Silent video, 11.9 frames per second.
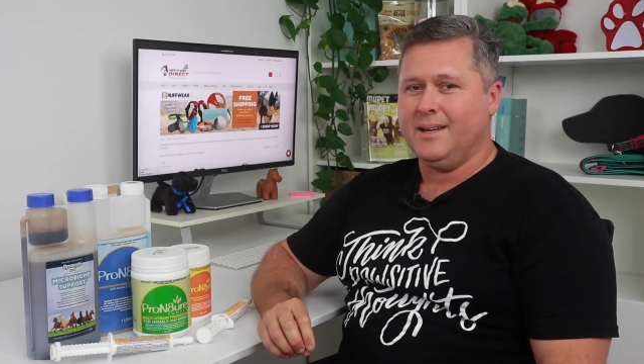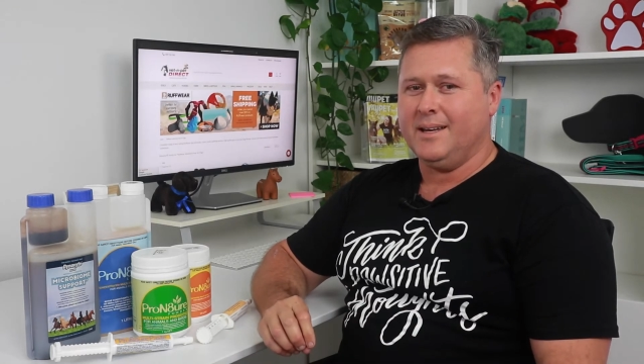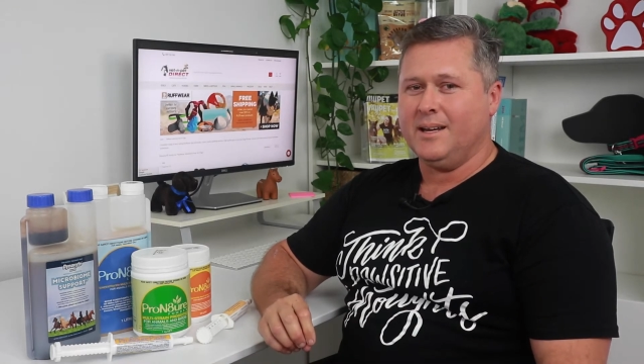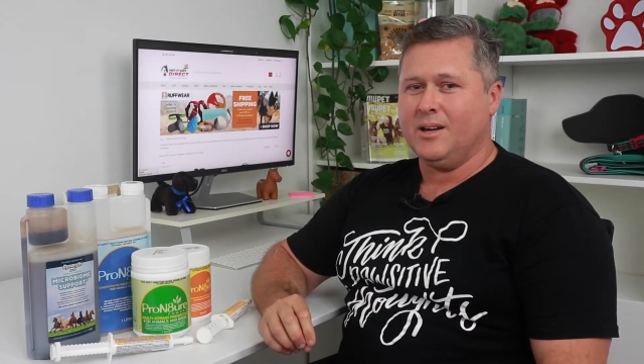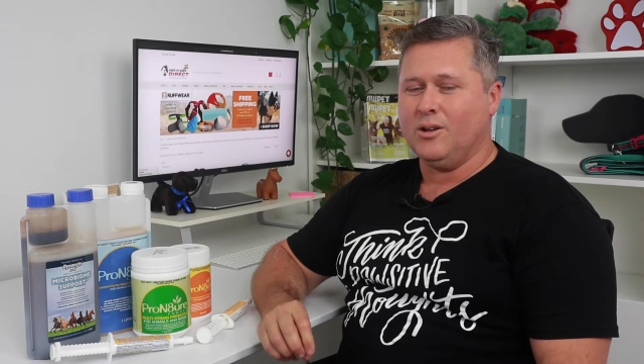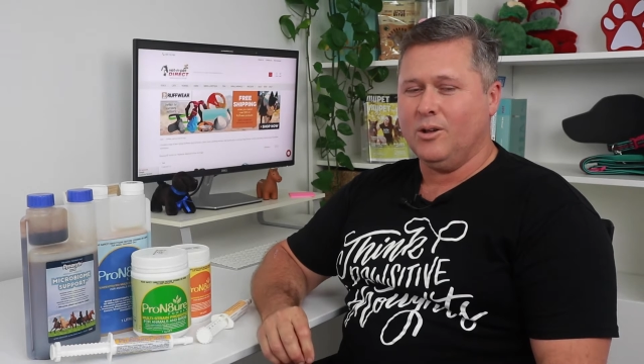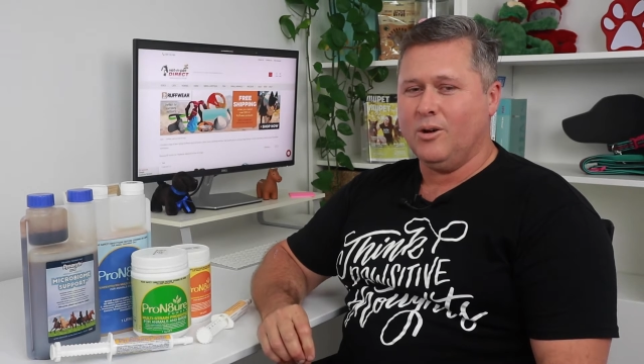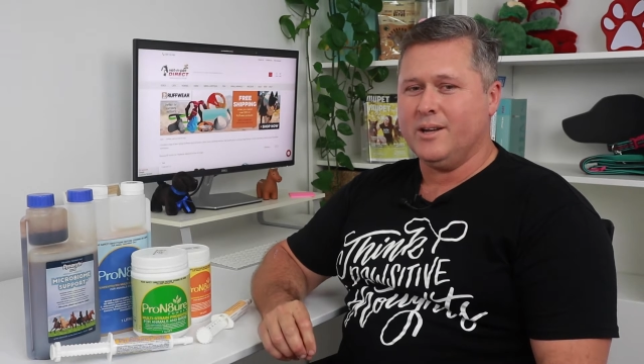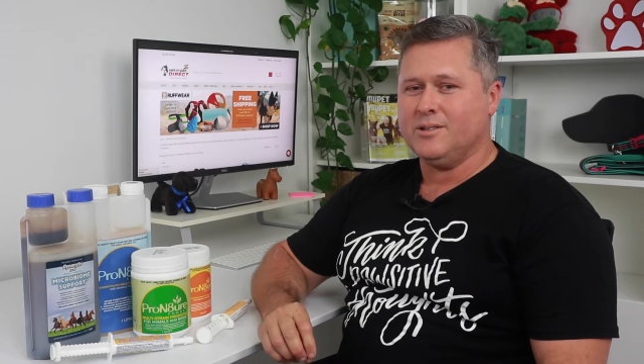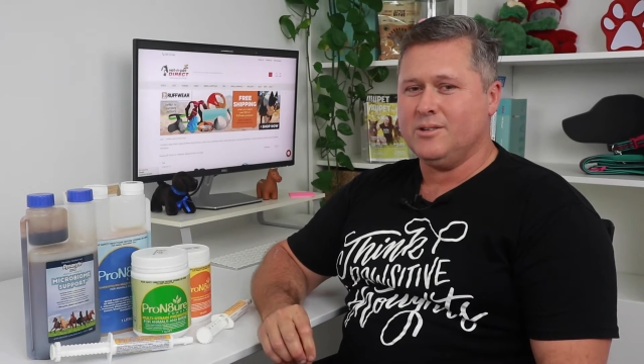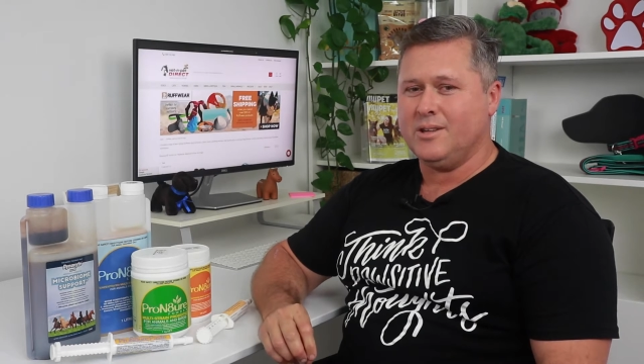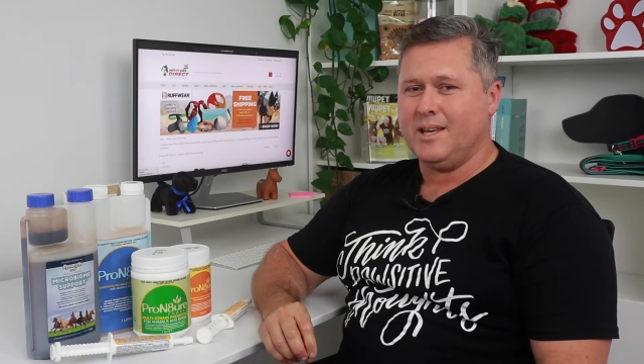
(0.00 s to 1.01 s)

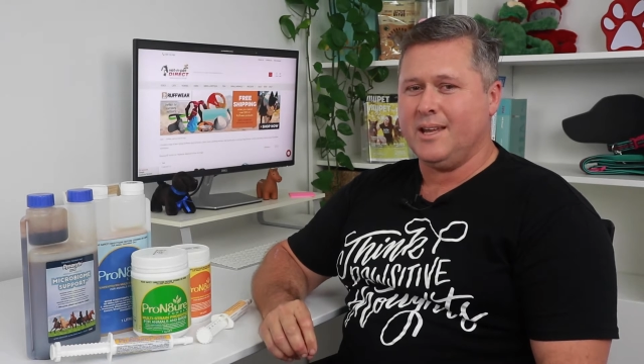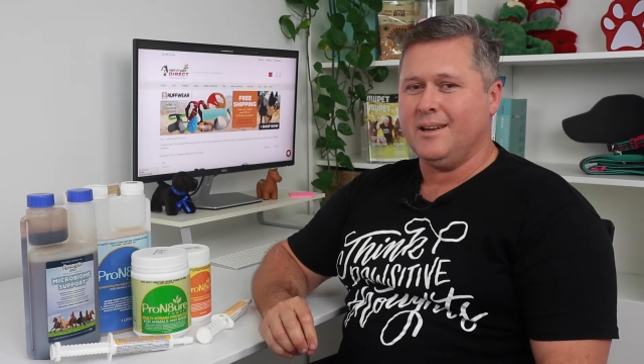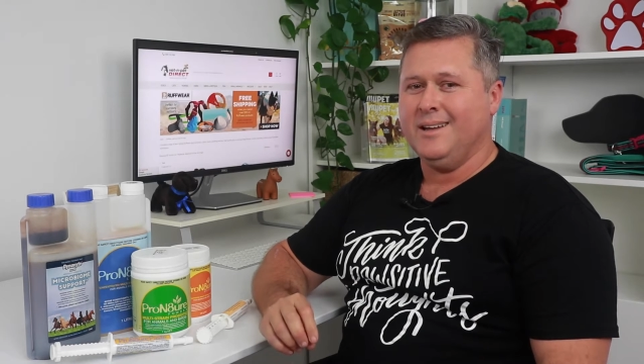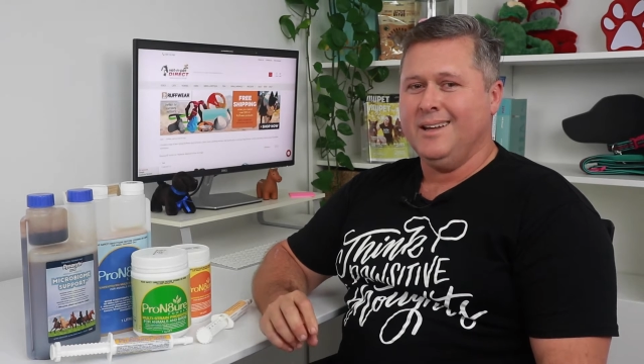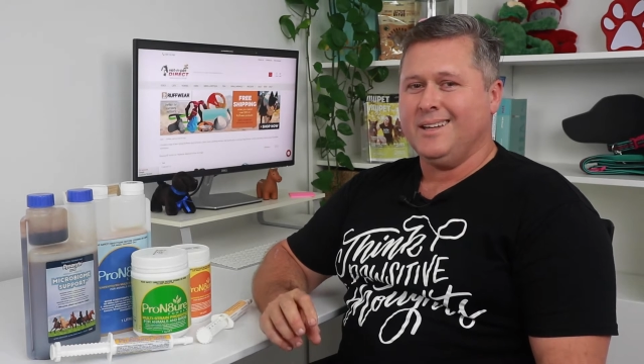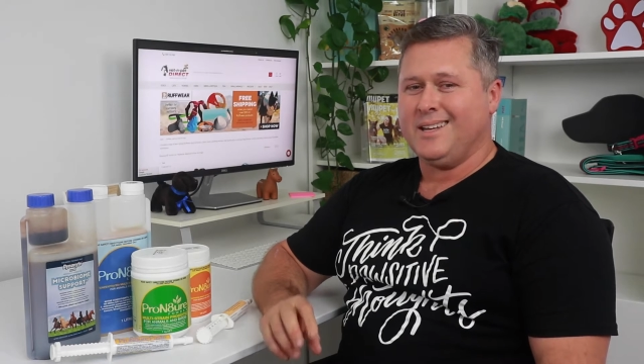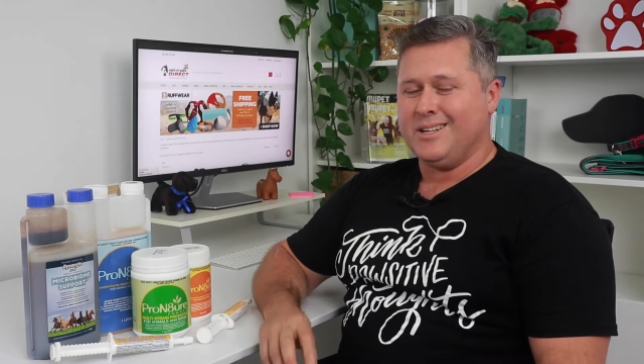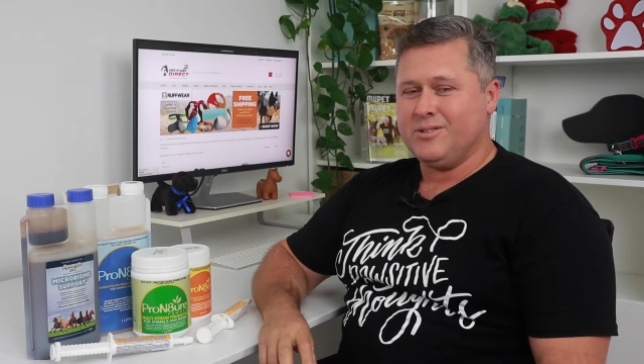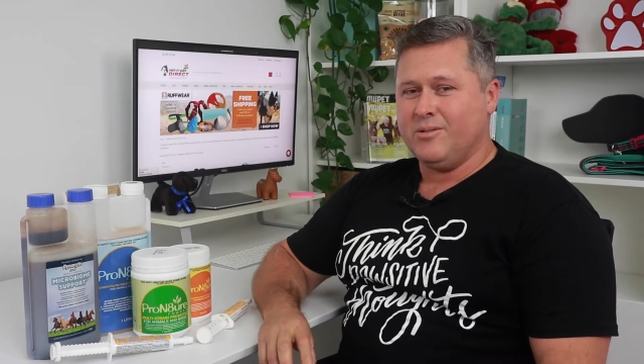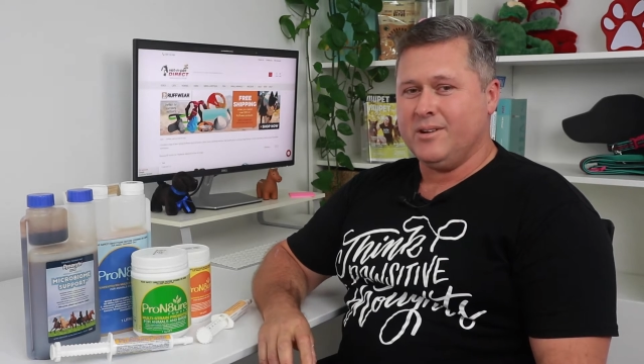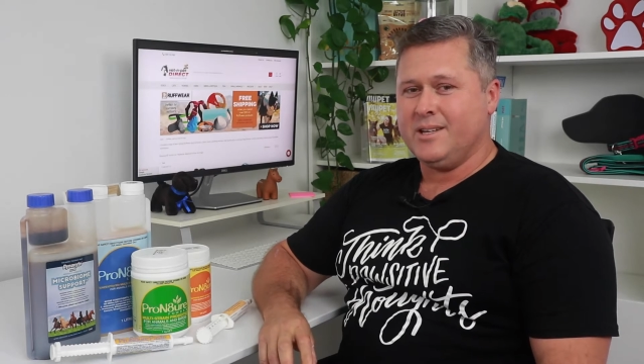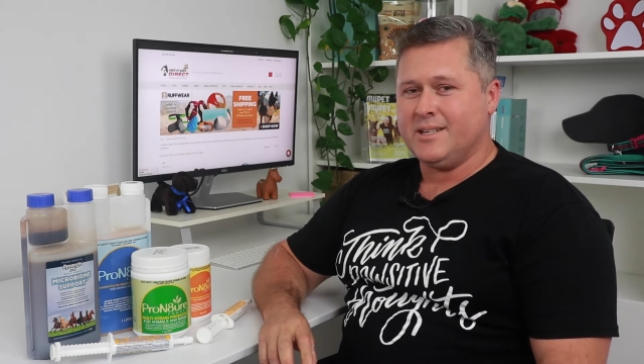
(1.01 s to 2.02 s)
inclined to get
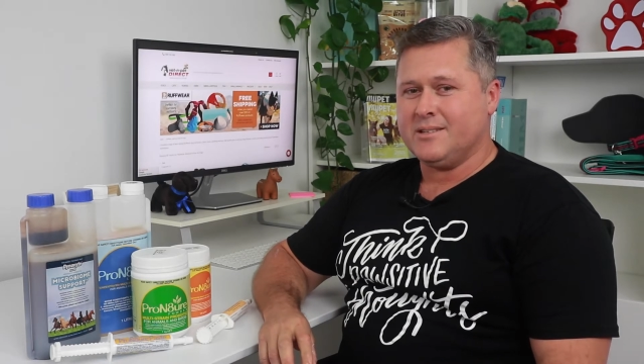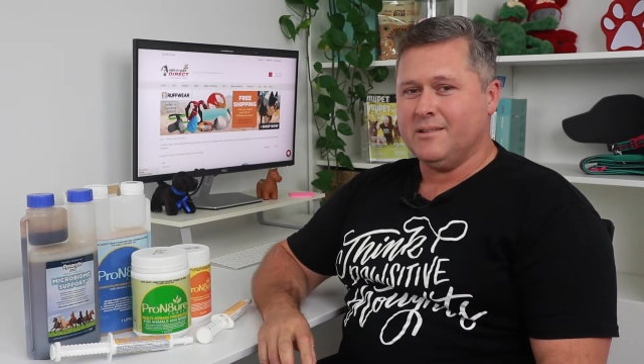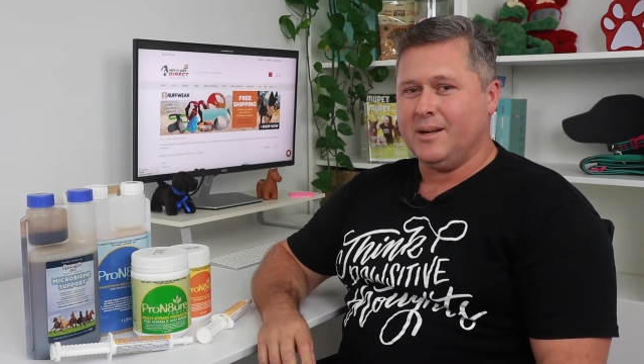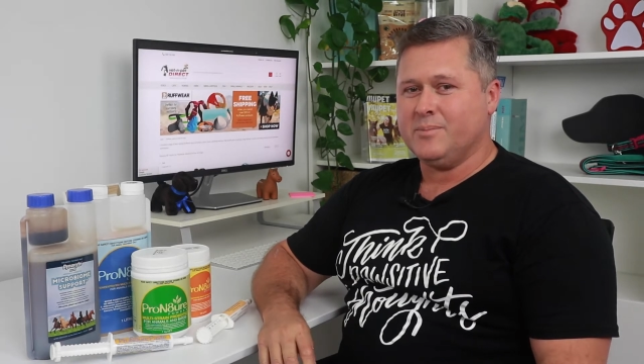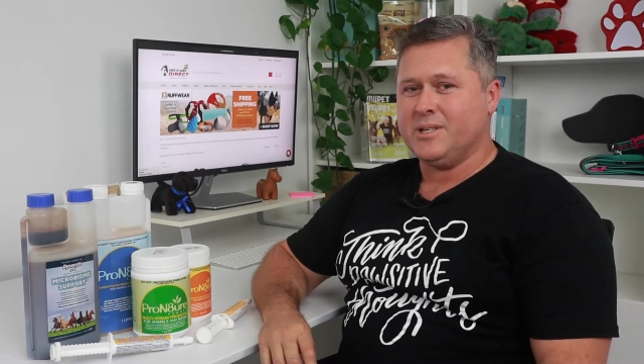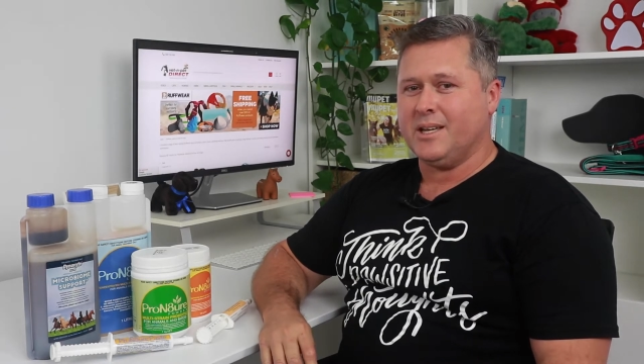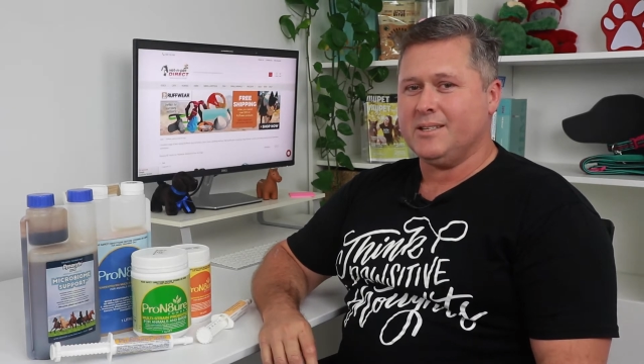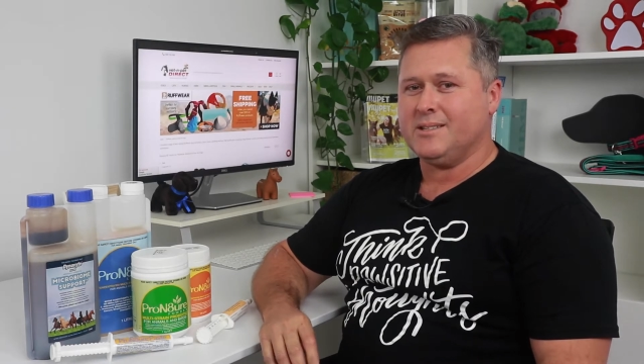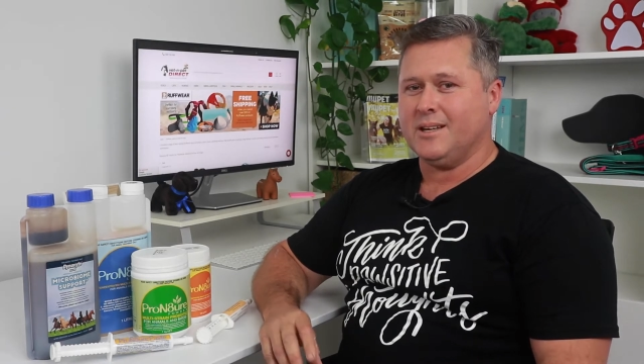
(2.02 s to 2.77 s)
gastrointestinal upsets,